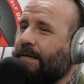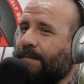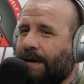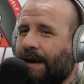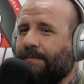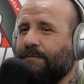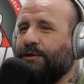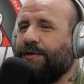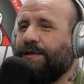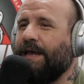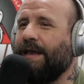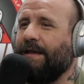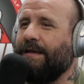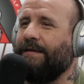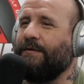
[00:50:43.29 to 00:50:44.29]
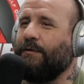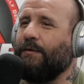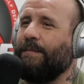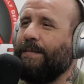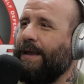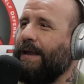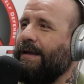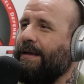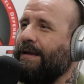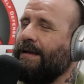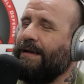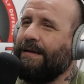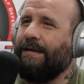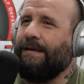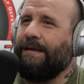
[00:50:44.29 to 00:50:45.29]
but I'm just saying if it were me,
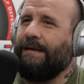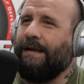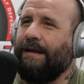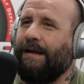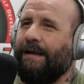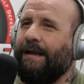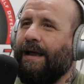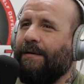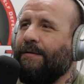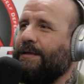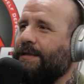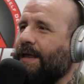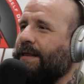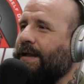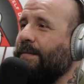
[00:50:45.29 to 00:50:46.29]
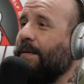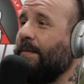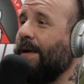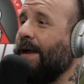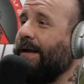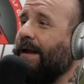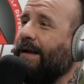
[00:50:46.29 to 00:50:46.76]
I would say that about my dad.